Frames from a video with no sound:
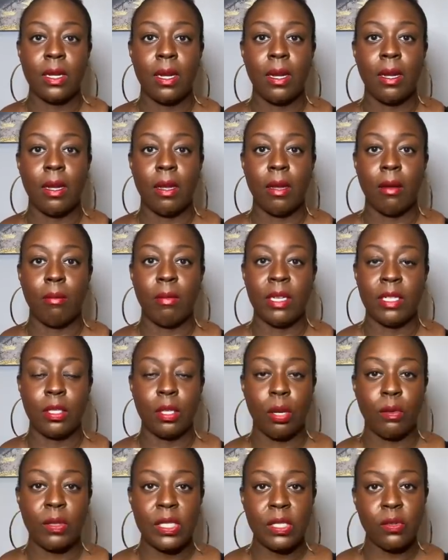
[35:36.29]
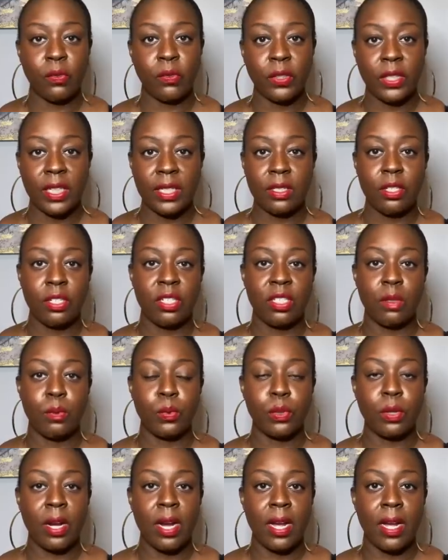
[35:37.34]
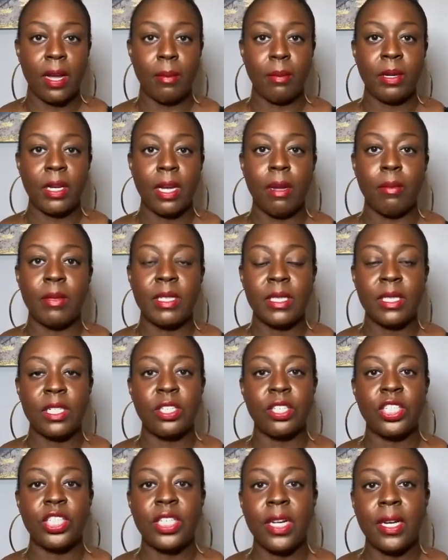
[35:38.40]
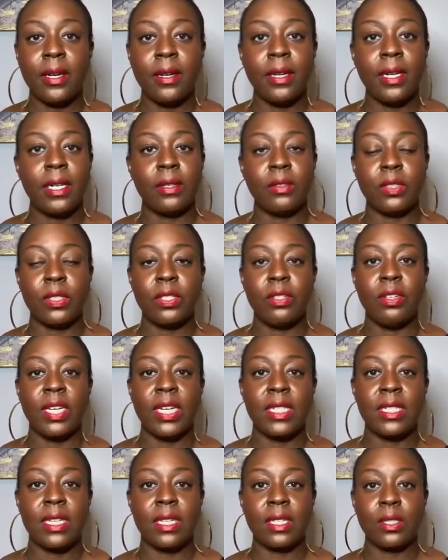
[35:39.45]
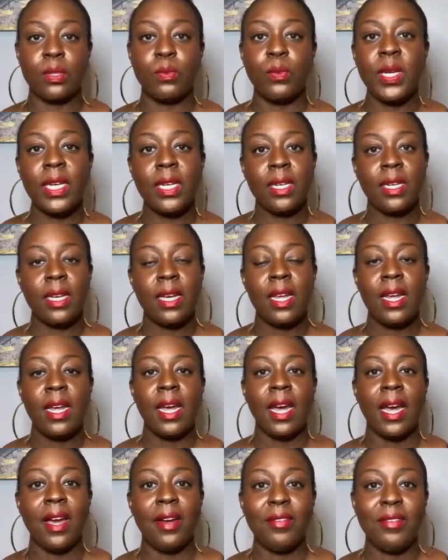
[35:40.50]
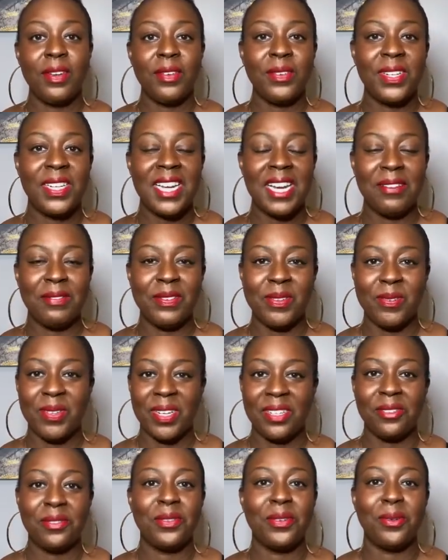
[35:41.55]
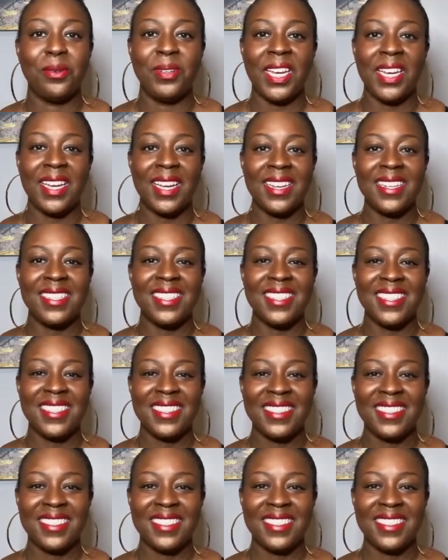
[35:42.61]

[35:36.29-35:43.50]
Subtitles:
As always, don't forget to subscribe, comment, and share. And I'll see you guys next week. Everyone have a wonderful weekend.